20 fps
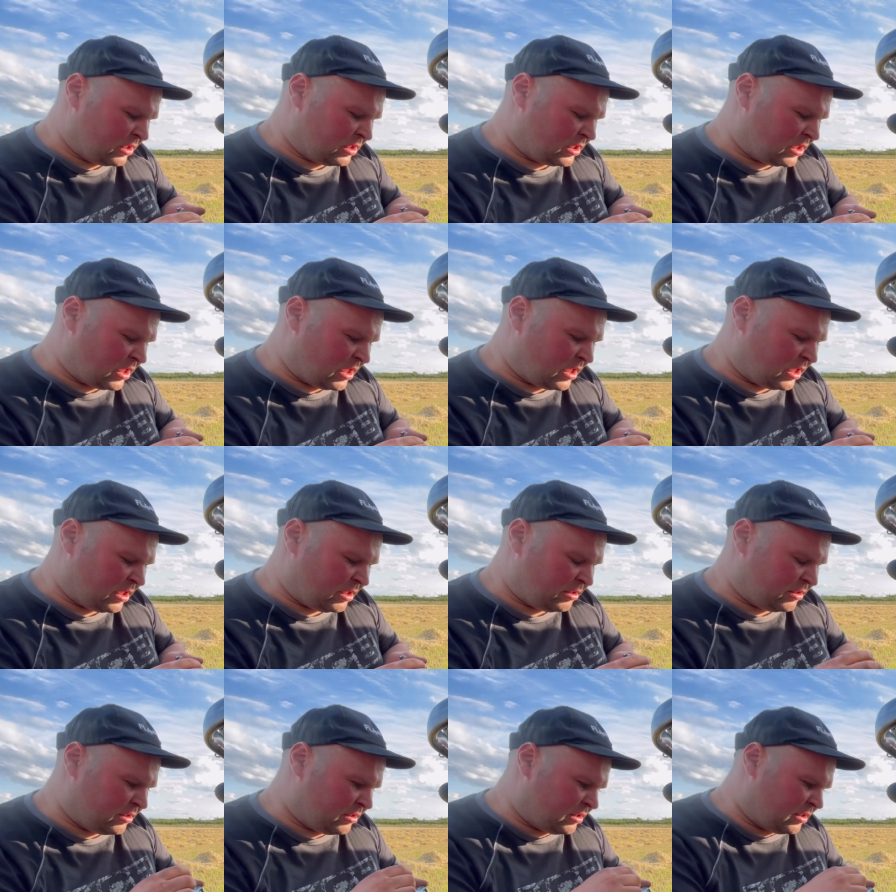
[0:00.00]

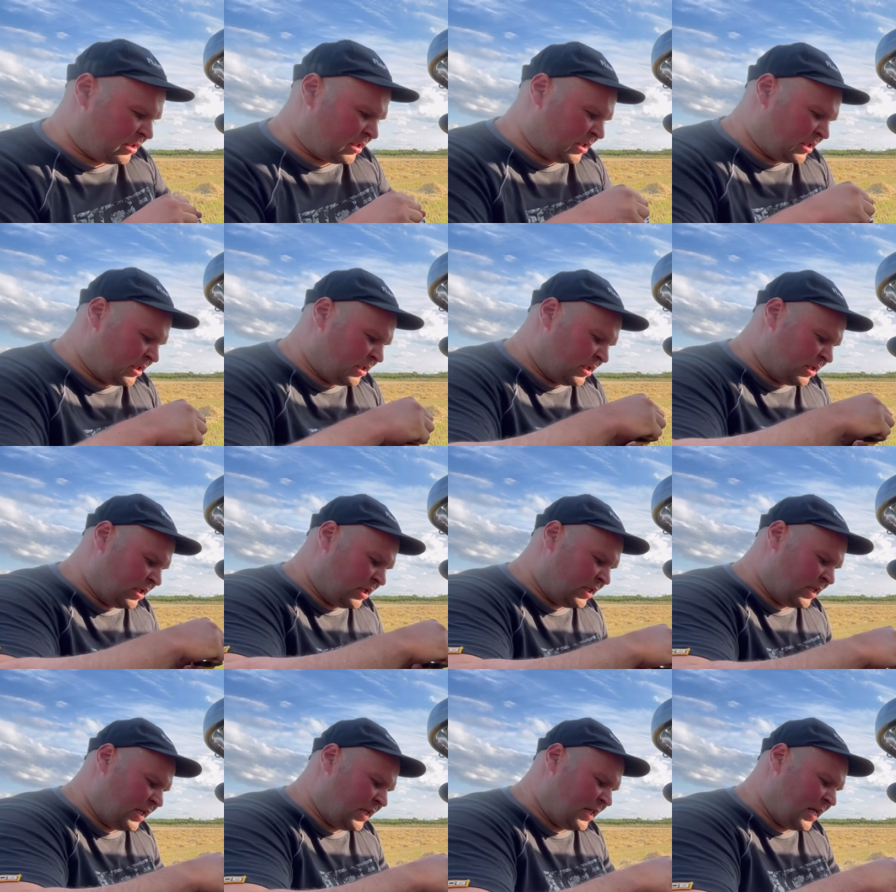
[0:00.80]
so
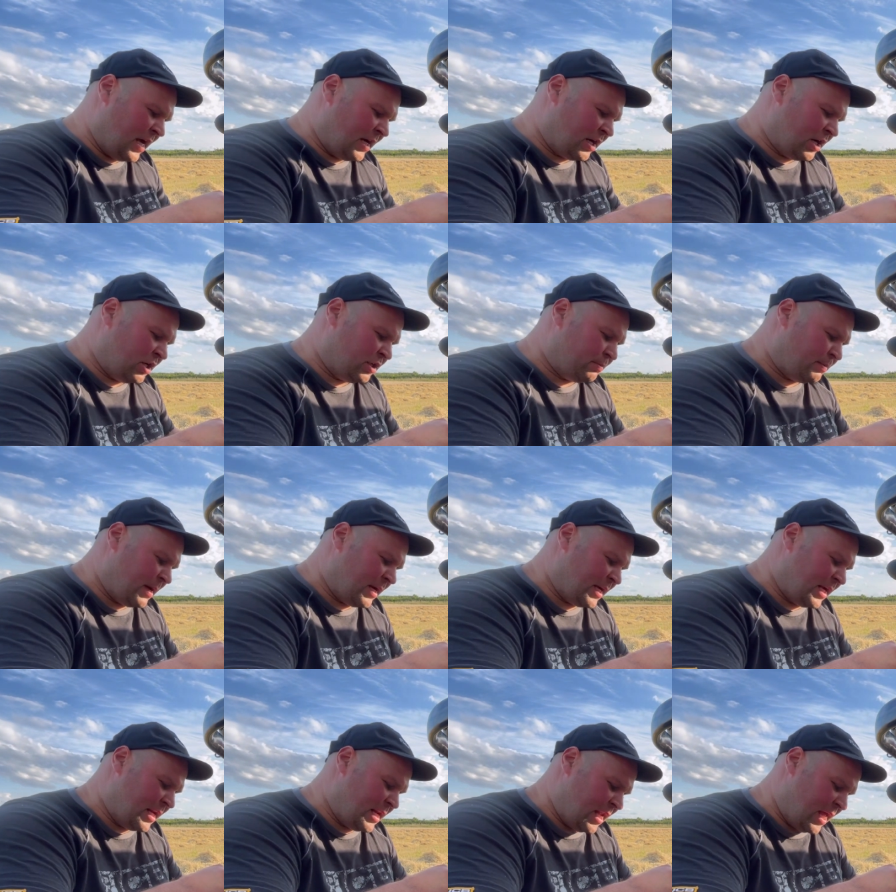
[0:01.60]
and then that goes
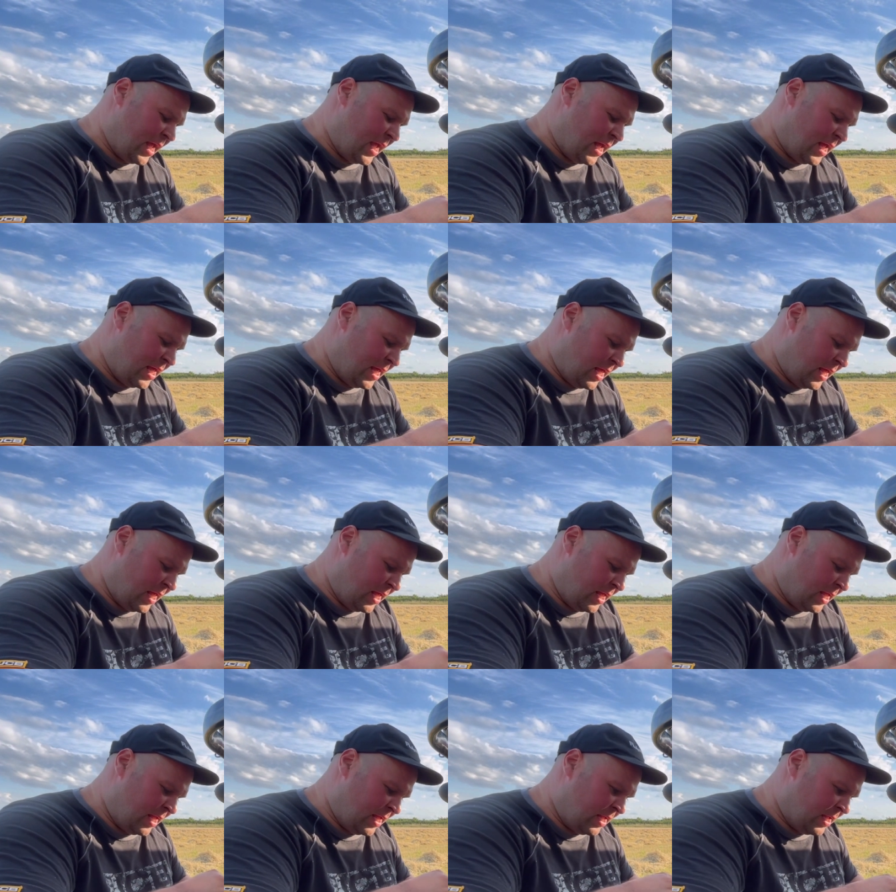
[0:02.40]
back in there
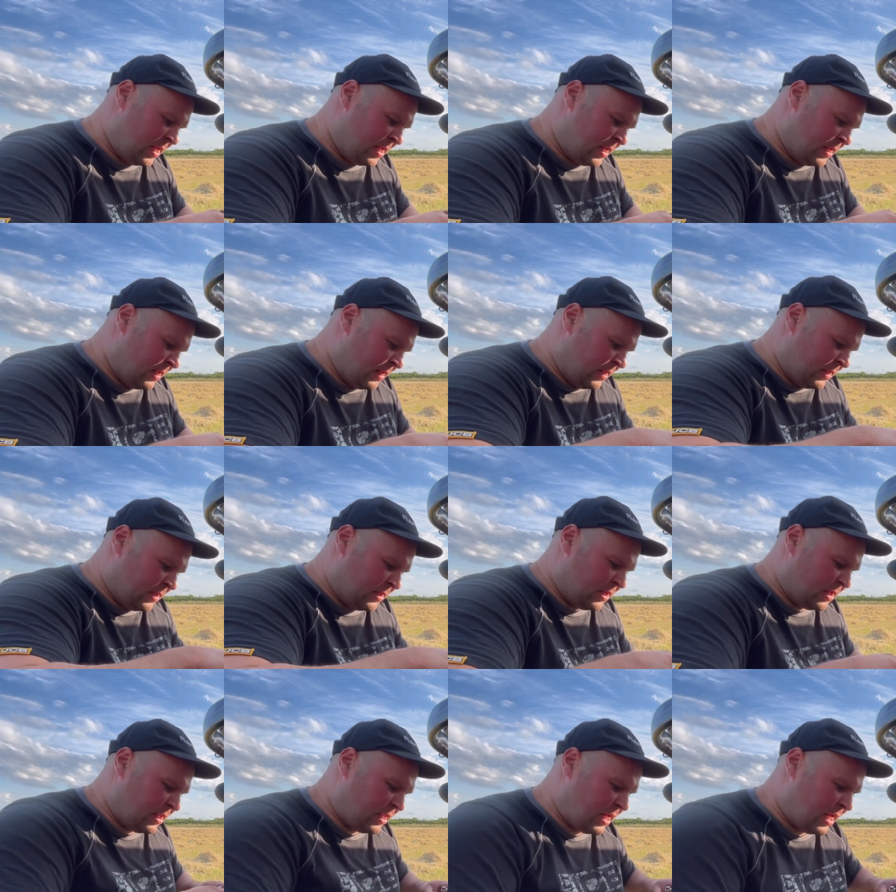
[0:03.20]

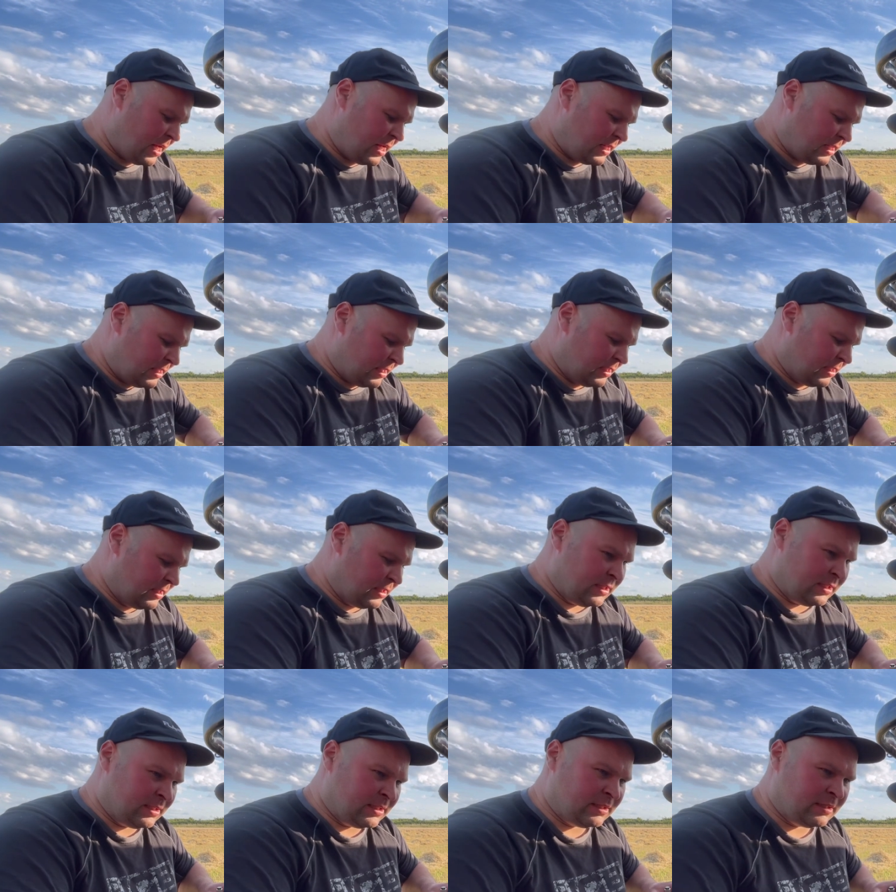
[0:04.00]
like that
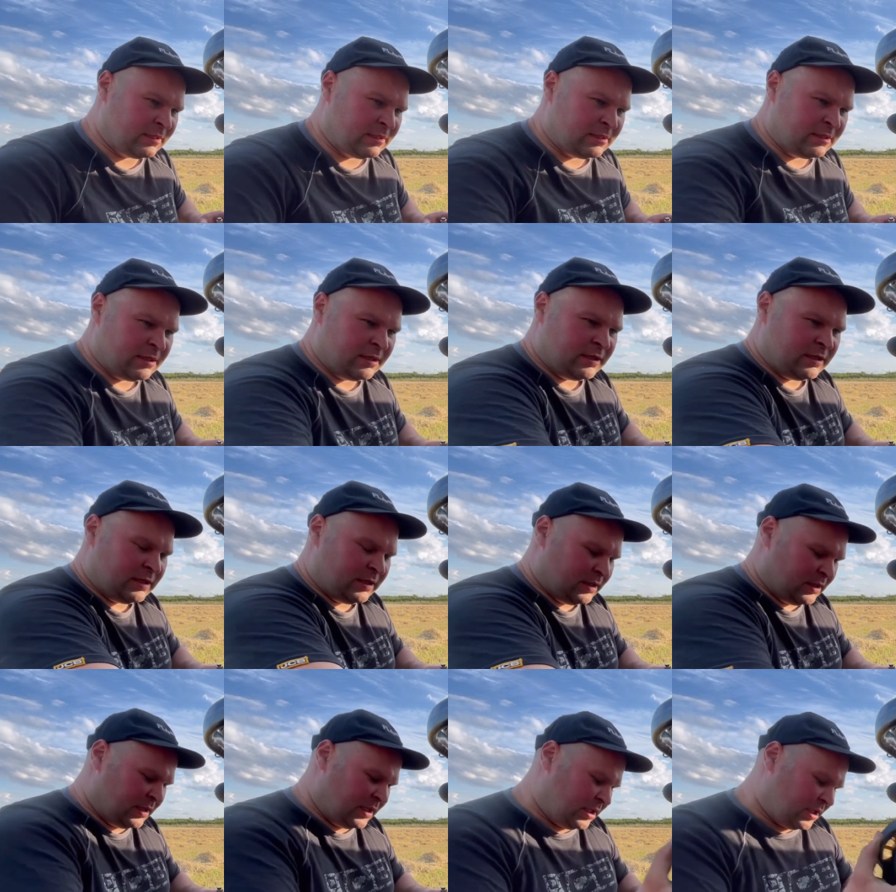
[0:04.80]

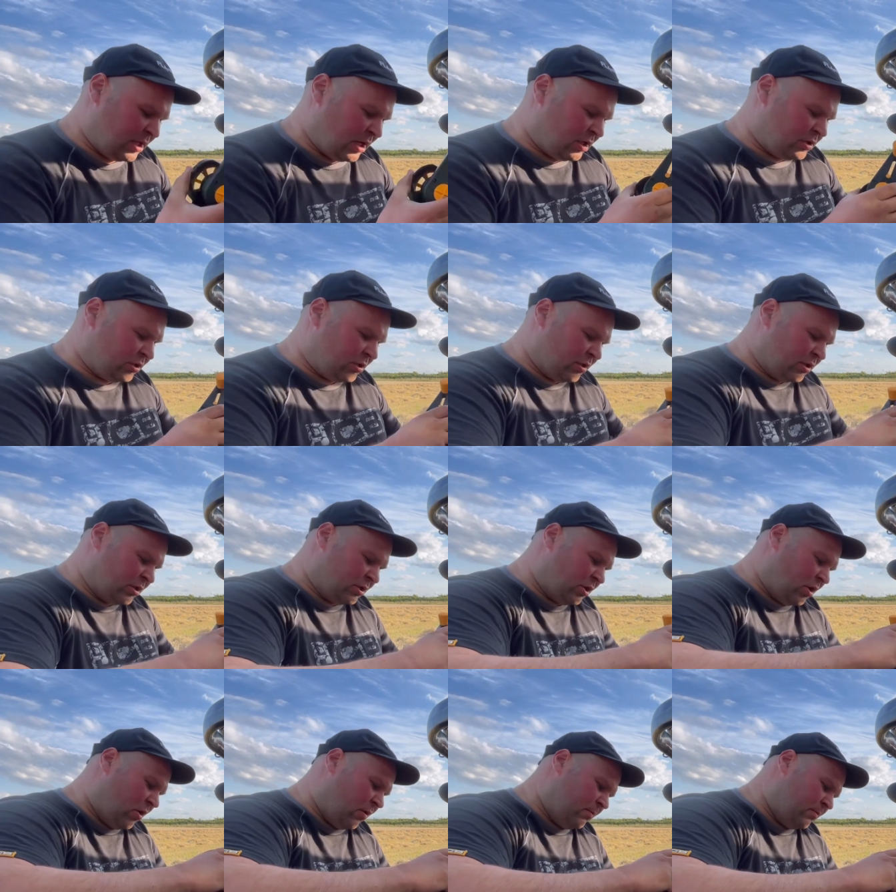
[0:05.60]
this goes on the
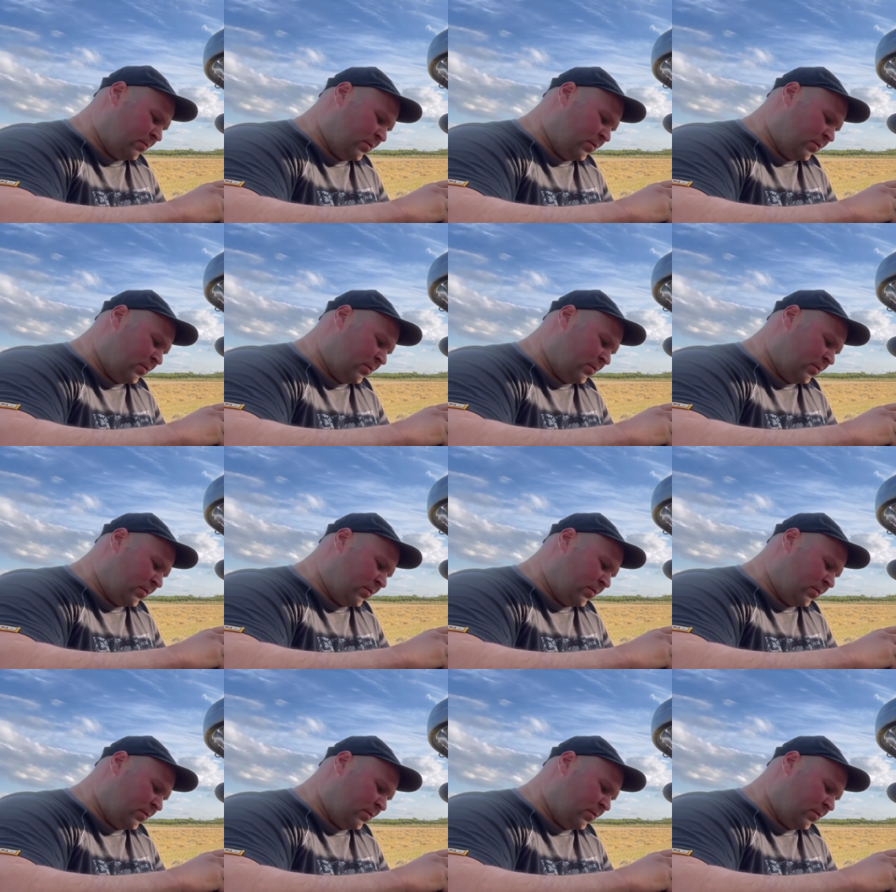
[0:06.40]
top